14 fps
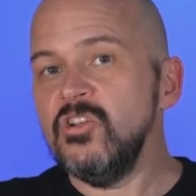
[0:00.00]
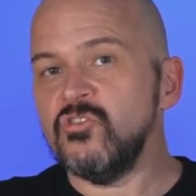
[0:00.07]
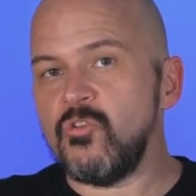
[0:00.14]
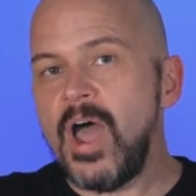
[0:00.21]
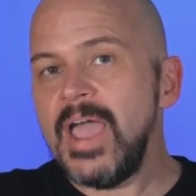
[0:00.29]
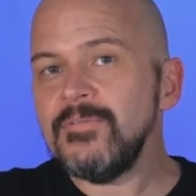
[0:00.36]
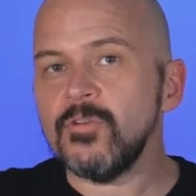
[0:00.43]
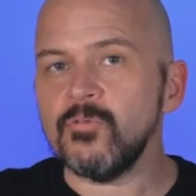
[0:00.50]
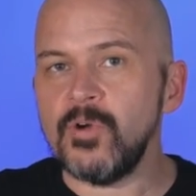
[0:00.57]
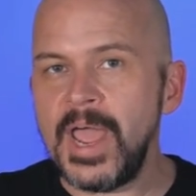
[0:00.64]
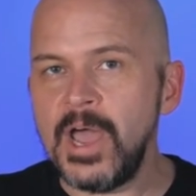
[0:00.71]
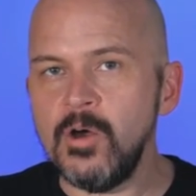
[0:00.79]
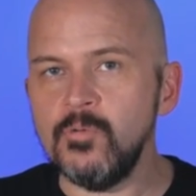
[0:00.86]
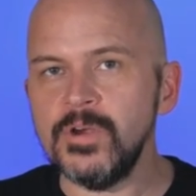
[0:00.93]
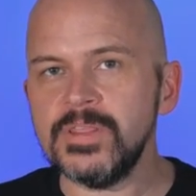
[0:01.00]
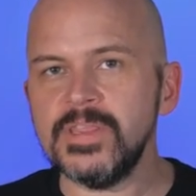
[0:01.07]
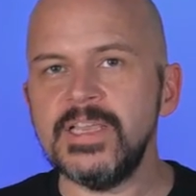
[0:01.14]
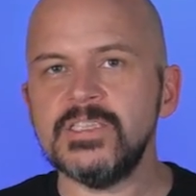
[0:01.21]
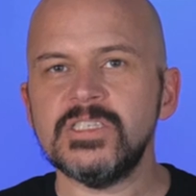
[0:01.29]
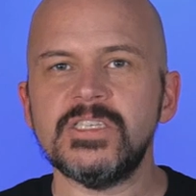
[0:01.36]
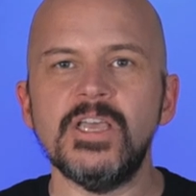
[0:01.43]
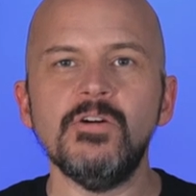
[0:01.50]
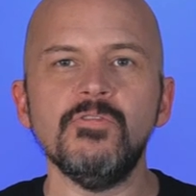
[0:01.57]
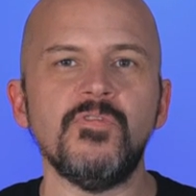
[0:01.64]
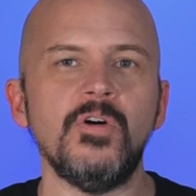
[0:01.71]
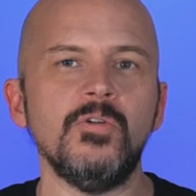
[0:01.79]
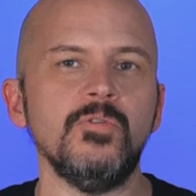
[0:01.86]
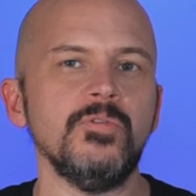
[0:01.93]
drive around with a cell
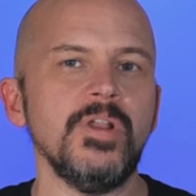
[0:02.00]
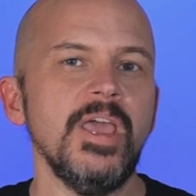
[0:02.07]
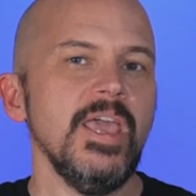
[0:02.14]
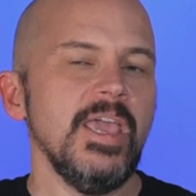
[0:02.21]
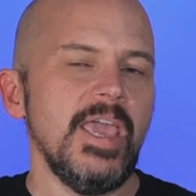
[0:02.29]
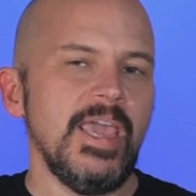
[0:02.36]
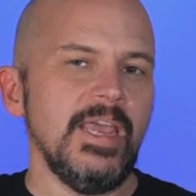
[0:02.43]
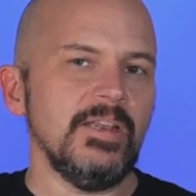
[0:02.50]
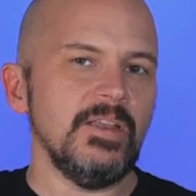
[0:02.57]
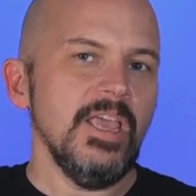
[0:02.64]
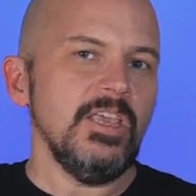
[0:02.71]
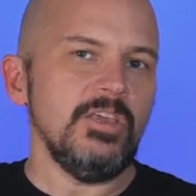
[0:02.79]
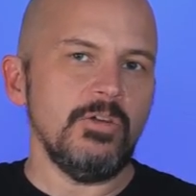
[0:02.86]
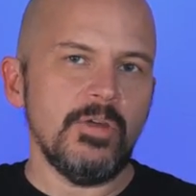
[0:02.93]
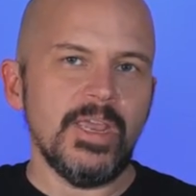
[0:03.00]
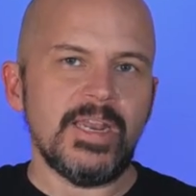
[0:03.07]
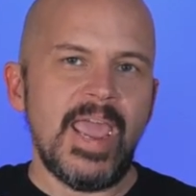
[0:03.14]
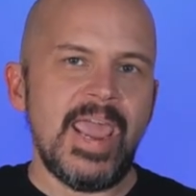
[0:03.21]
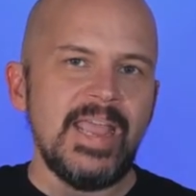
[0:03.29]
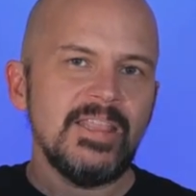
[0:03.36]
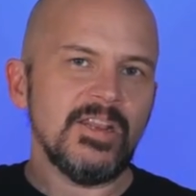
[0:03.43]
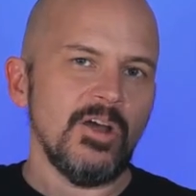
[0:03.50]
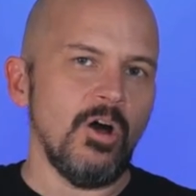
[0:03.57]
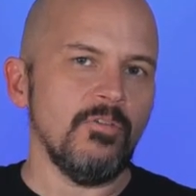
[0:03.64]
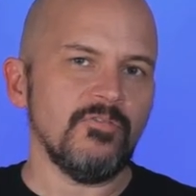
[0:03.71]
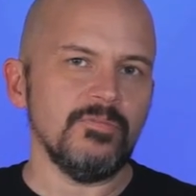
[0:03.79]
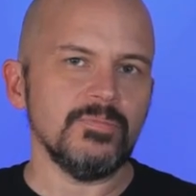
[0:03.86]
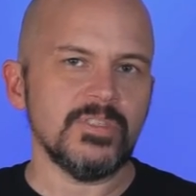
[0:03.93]
phone, and you get handed
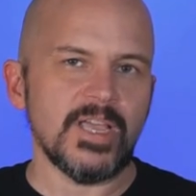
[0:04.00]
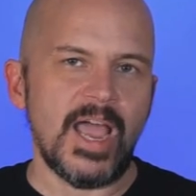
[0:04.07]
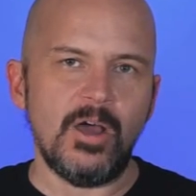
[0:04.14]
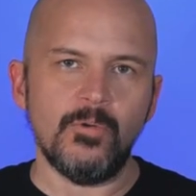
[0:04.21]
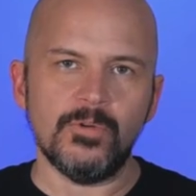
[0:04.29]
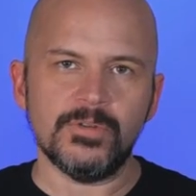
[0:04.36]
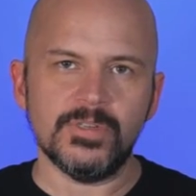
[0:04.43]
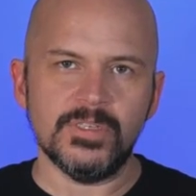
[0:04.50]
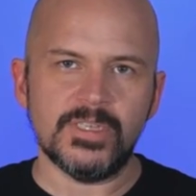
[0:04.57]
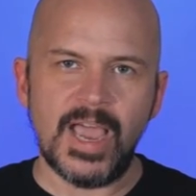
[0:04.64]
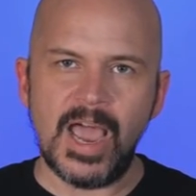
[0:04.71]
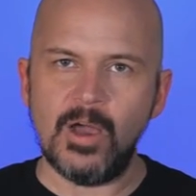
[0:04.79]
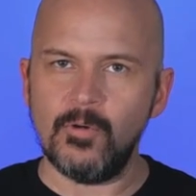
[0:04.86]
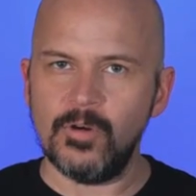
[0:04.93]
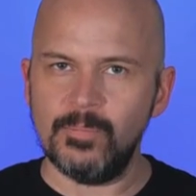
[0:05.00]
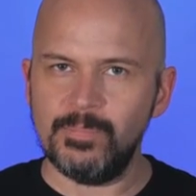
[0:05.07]
off from tower to tower.